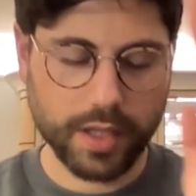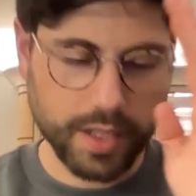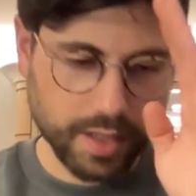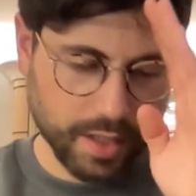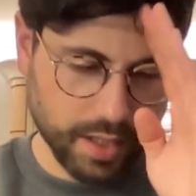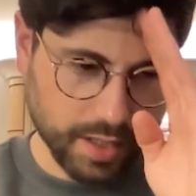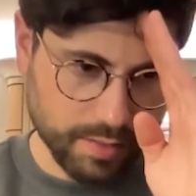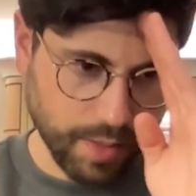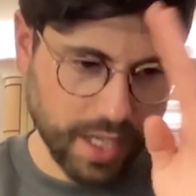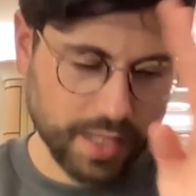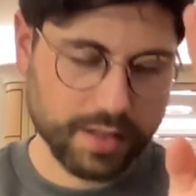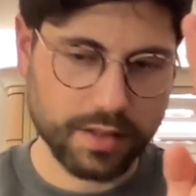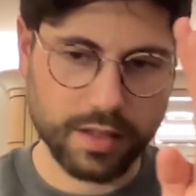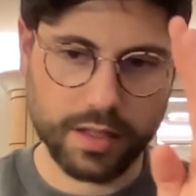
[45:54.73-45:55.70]
His
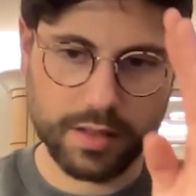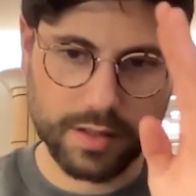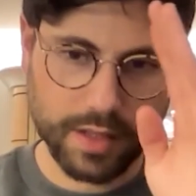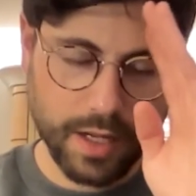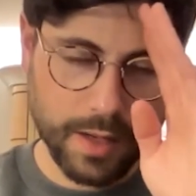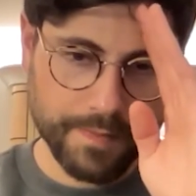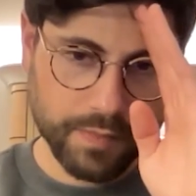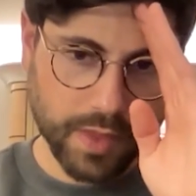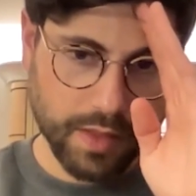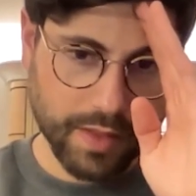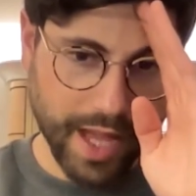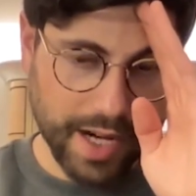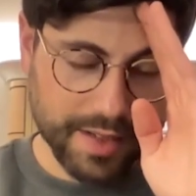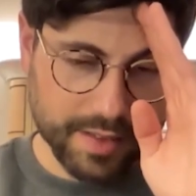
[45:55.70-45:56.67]
mindset is
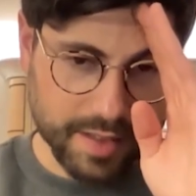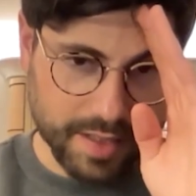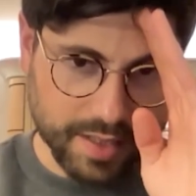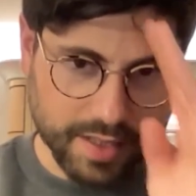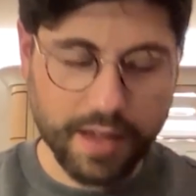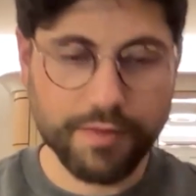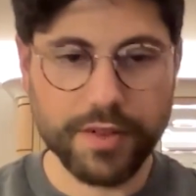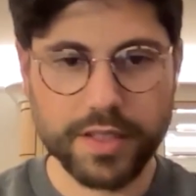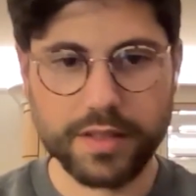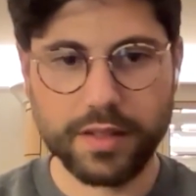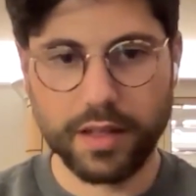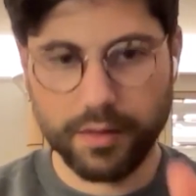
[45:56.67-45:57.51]
that is the safest